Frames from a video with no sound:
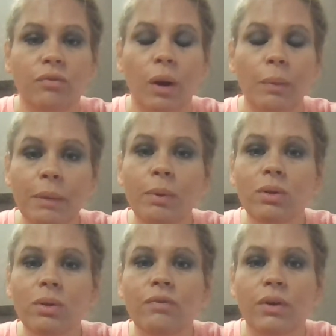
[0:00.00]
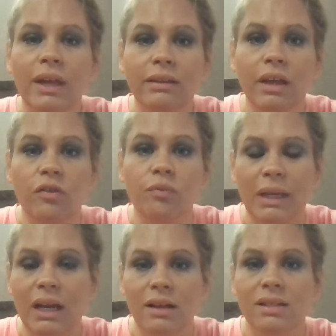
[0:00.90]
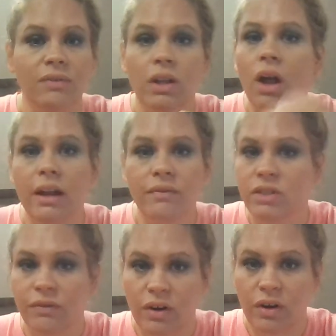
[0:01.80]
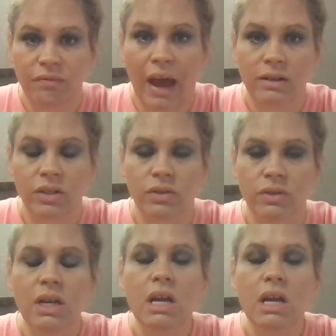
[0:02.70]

Well, people live where they live because of a lot of different factors.